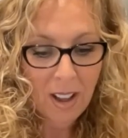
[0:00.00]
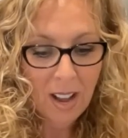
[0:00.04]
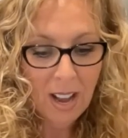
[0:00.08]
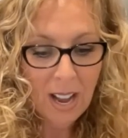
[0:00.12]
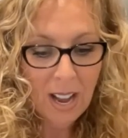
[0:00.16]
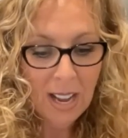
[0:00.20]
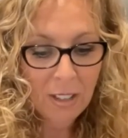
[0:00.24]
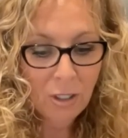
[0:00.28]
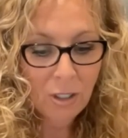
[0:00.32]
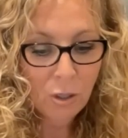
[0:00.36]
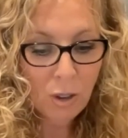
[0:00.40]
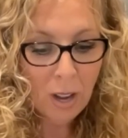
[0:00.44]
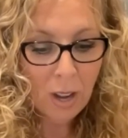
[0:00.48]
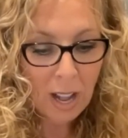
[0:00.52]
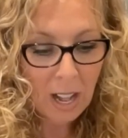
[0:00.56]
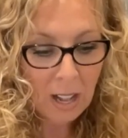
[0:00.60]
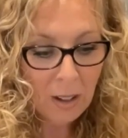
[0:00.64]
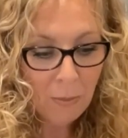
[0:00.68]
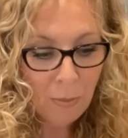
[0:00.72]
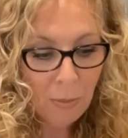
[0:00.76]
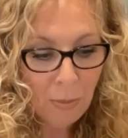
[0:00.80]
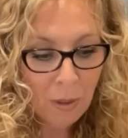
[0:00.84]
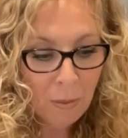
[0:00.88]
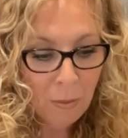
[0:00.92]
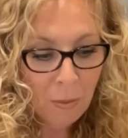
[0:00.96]
and to
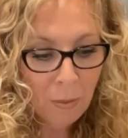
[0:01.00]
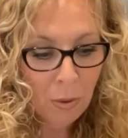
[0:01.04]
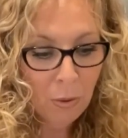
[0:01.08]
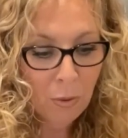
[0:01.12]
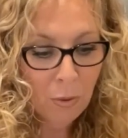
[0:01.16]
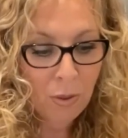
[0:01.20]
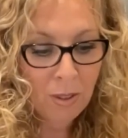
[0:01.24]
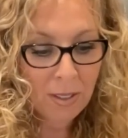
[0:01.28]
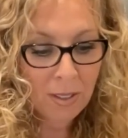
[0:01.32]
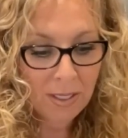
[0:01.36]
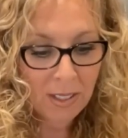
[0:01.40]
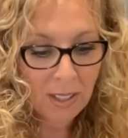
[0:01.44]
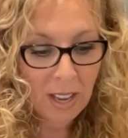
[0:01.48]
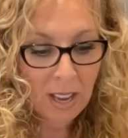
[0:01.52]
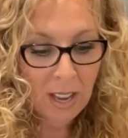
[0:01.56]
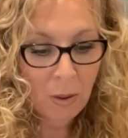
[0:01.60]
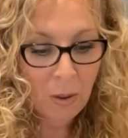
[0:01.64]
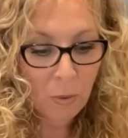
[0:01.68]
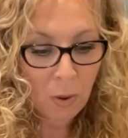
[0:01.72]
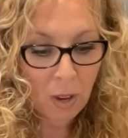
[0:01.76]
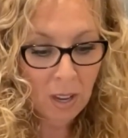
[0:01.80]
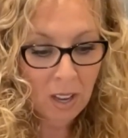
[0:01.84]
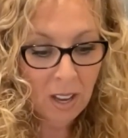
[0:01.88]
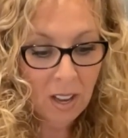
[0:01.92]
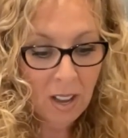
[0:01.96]
help them through this
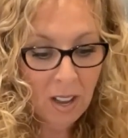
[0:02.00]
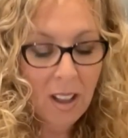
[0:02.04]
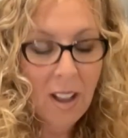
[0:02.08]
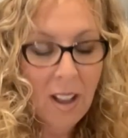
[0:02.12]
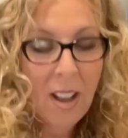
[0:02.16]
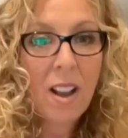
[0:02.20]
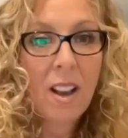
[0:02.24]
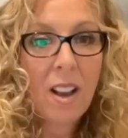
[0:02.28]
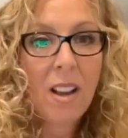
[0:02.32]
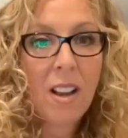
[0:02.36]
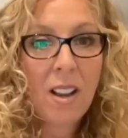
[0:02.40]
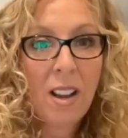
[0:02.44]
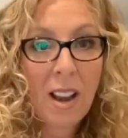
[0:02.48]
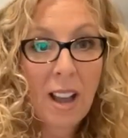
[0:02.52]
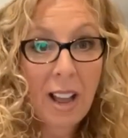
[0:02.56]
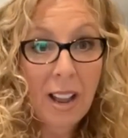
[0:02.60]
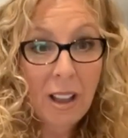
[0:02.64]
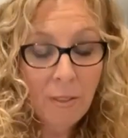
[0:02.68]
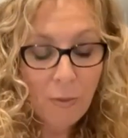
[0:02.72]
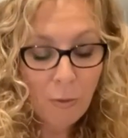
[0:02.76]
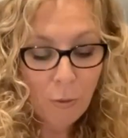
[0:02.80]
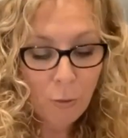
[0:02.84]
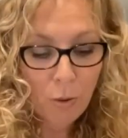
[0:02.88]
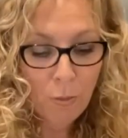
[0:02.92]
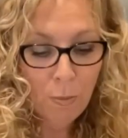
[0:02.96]
gateway,
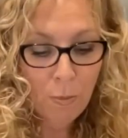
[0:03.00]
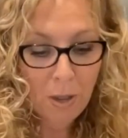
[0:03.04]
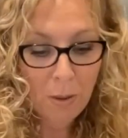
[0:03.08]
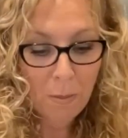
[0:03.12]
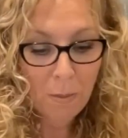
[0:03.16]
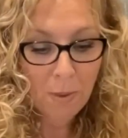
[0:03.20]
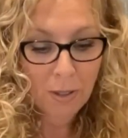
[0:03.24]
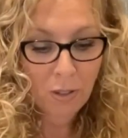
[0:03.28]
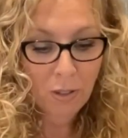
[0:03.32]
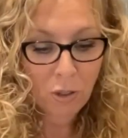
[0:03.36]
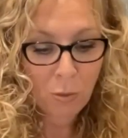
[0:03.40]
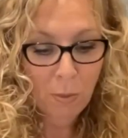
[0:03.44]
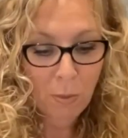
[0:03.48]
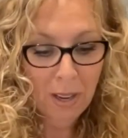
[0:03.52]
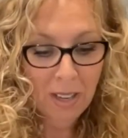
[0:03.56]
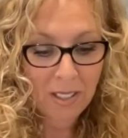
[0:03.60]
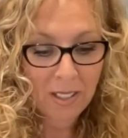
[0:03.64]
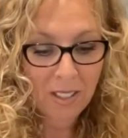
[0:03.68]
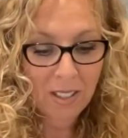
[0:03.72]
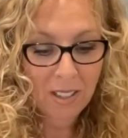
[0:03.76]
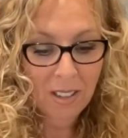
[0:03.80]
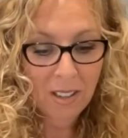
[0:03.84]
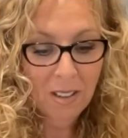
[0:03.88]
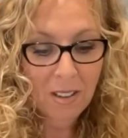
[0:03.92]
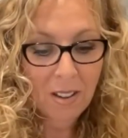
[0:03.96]
life would be much
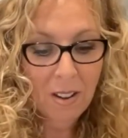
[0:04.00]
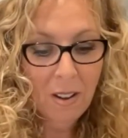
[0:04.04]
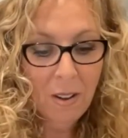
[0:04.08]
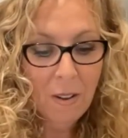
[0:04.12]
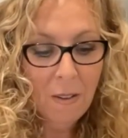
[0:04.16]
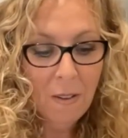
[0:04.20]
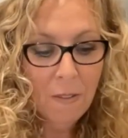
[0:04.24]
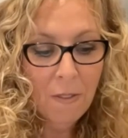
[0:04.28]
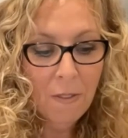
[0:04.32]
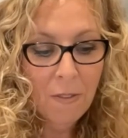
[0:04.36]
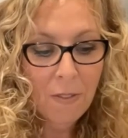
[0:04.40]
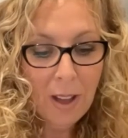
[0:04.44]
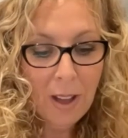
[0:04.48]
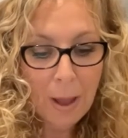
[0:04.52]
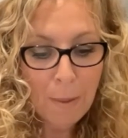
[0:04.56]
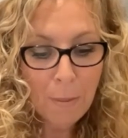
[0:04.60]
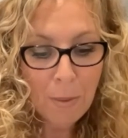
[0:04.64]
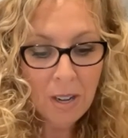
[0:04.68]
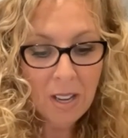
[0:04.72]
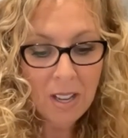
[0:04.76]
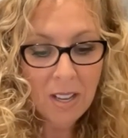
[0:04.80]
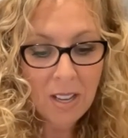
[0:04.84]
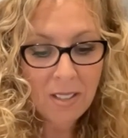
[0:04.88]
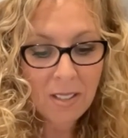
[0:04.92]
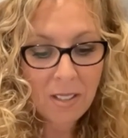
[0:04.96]
better,
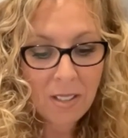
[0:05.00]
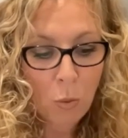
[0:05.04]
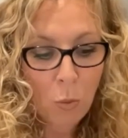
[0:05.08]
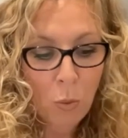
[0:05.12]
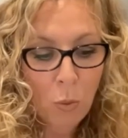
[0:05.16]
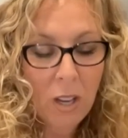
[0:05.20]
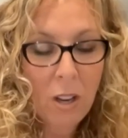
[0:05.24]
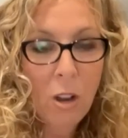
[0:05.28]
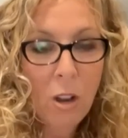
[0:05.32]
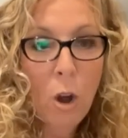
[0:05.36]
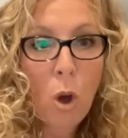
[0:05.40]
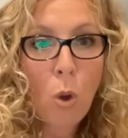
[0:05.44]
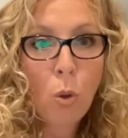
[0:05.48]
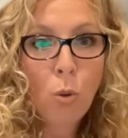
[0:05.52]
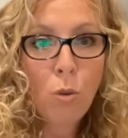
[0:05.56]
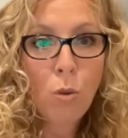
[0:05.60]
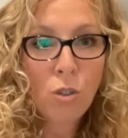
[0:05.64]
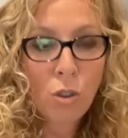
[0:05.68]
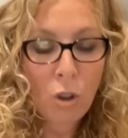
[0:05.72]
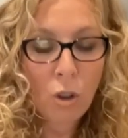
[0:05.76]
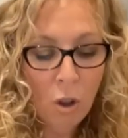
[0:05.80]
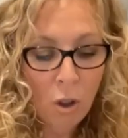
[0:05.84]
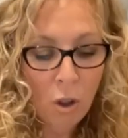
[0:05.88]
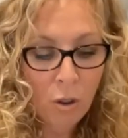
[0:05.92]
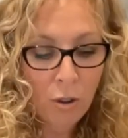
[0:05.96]
families will
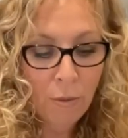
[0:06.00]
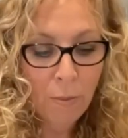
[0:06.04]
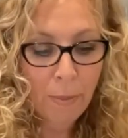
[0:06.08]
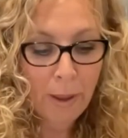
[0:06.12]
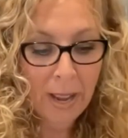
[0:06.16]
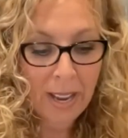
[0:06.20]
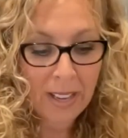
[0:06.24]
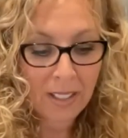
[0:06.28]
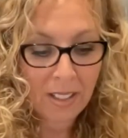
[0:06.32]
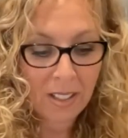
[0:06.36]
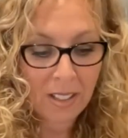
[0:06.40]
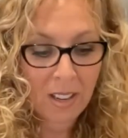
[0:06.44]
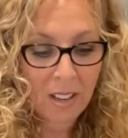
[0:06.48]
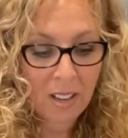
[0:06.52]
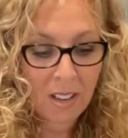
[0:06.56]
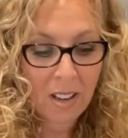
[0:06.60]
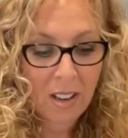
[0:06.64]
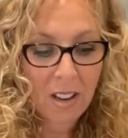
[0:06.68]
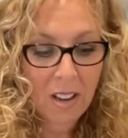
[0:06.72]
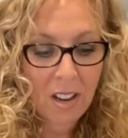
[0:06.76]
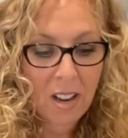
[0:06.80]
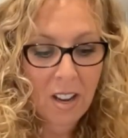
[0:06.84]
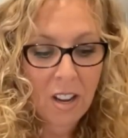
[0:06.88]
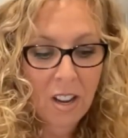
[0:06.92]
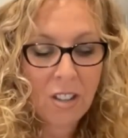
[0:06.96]
hold on better,
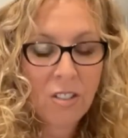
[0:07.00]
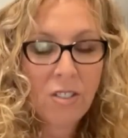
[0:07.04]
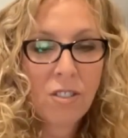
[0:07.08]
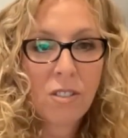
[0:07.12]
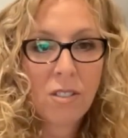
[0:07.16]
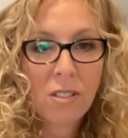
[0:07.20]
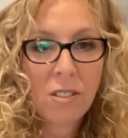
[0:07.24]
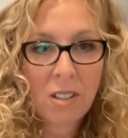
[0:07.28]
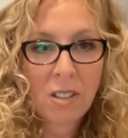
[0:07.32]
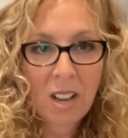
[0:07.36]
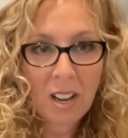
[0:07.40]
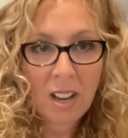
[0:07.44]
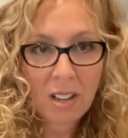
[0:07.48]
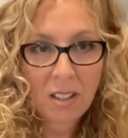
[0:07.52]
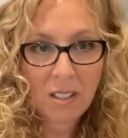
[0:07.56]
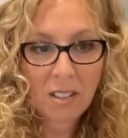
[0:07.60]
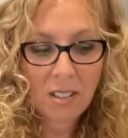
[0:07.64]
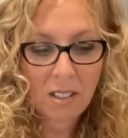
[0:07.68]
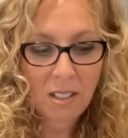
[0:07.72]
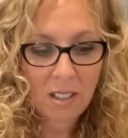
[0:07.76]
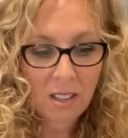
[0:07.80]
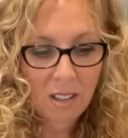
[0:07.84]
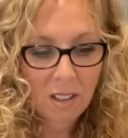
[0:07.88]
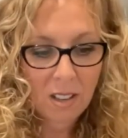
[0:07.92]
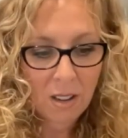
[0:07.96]
and
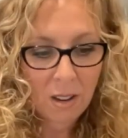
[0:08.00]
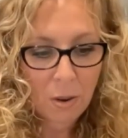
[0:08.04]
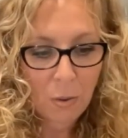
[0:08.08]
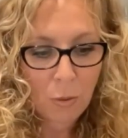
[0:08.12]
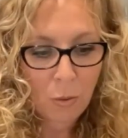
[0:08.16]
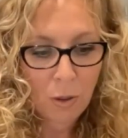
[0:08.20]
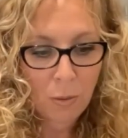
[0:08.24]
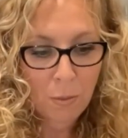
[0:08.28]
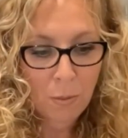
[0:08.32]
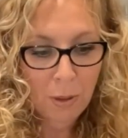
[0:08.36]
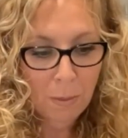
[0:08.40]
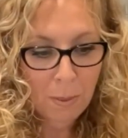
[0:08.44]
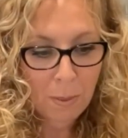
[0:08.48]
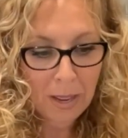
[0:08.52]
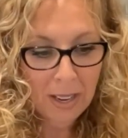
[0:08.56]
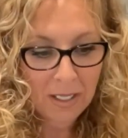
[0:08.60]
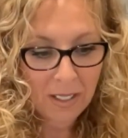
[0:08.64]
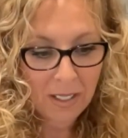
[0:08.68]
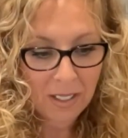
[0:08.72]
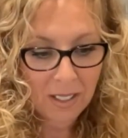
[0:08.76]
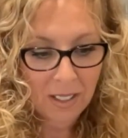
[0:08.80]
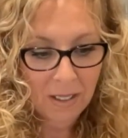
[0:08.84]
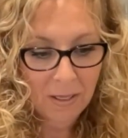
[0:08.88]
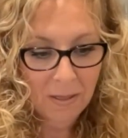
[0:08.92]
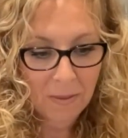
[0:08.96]
society will be
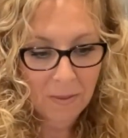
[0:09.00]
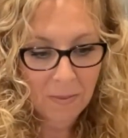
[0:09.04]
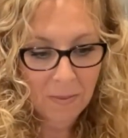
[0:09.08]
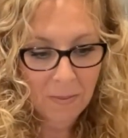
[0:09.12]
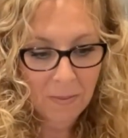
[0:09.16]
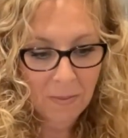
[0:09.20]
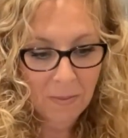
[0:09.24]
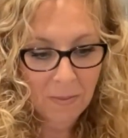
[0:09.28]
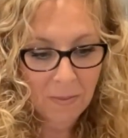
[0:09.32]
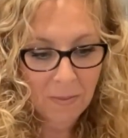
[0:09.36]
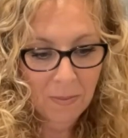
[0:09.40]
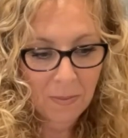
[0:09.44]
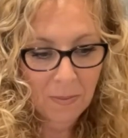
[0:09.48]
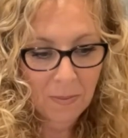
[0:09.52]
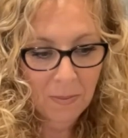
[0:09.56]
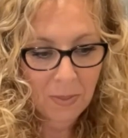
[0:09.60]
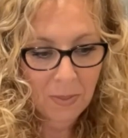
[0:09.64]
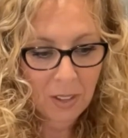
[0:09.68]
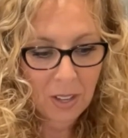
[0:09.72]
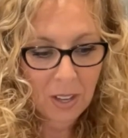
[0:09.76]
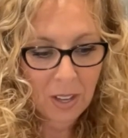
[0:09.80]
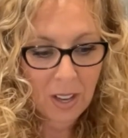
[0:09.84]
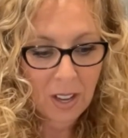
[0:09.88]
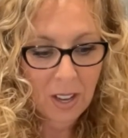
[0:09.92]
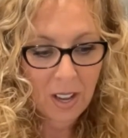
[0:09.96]
better.
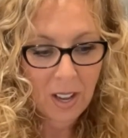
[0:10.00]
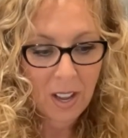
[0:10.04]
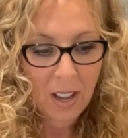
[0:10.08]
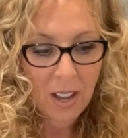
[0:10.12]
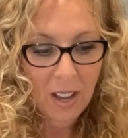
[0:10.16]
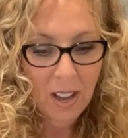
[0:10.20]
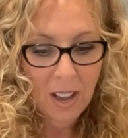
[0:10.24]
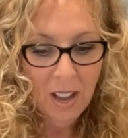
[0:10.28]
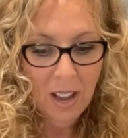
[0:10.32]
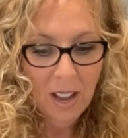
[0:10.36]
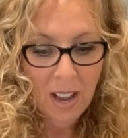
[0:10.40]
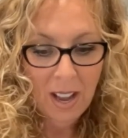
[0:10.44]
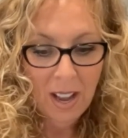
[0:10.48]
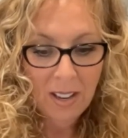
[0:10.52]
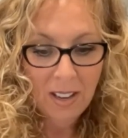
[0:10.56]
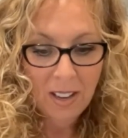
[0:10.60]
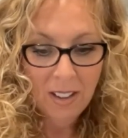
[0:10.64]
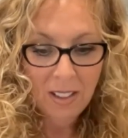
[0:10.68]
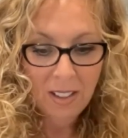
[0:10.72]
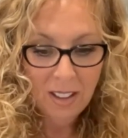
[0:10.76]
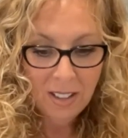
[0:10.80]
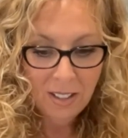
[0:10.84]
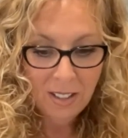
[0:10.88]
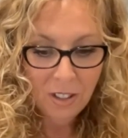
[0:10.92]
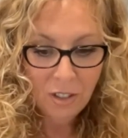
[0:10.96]

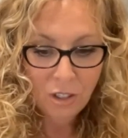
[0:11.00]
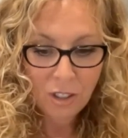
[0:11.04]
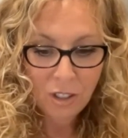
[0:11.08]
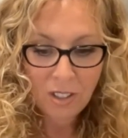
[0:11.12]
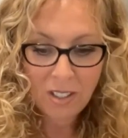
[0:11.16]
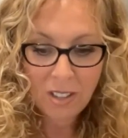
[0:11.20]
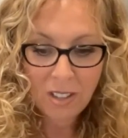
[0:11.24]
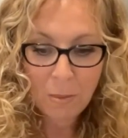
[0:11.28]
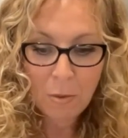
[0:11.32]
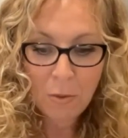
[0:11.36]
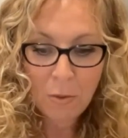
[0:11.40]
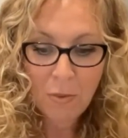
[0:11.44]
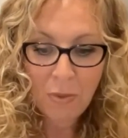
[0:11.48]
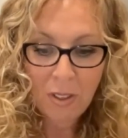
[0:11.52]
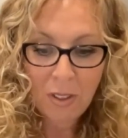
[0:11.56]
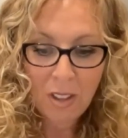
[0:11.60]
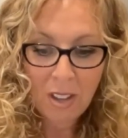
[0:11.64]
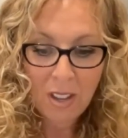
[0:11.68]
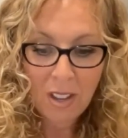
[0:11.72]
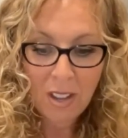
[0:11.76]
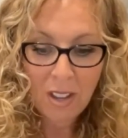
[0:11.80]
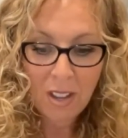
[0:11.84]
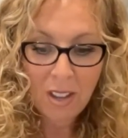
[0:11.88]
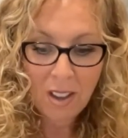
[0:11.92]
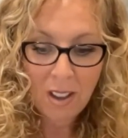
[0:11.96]
And these are just some of
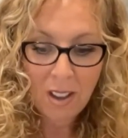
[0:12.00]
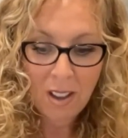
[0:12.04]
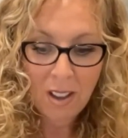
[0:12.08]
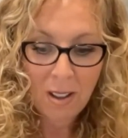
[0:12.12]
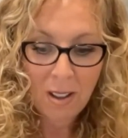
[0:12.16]
the